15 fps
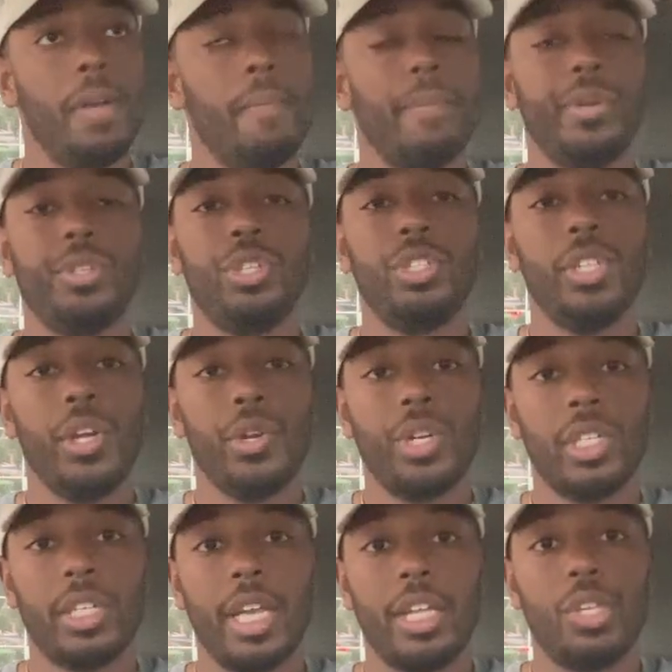but she's not going
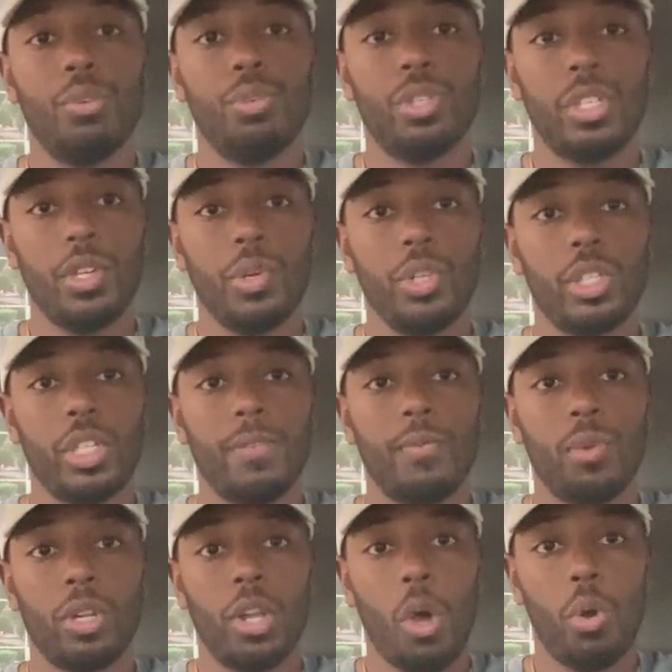to take you seriously
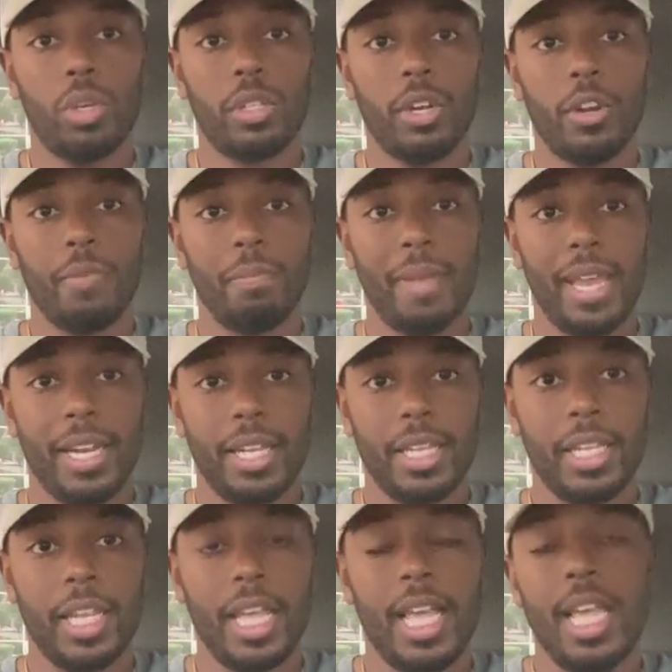for long-term
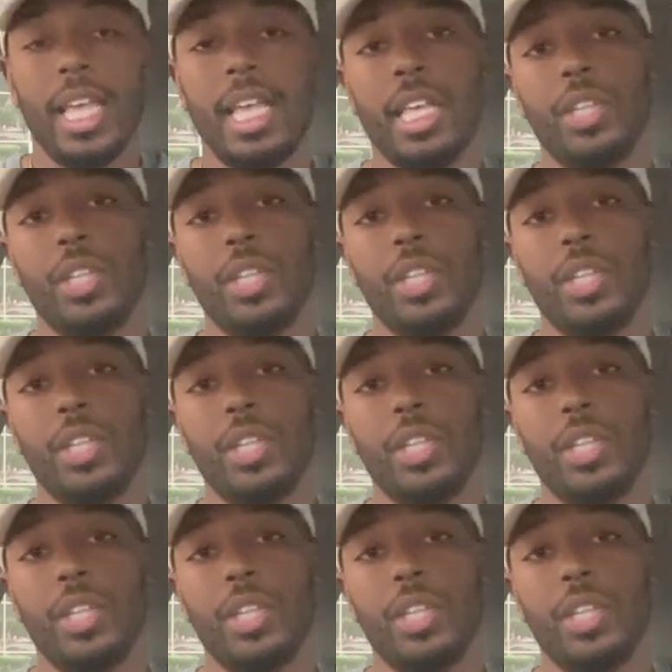mating.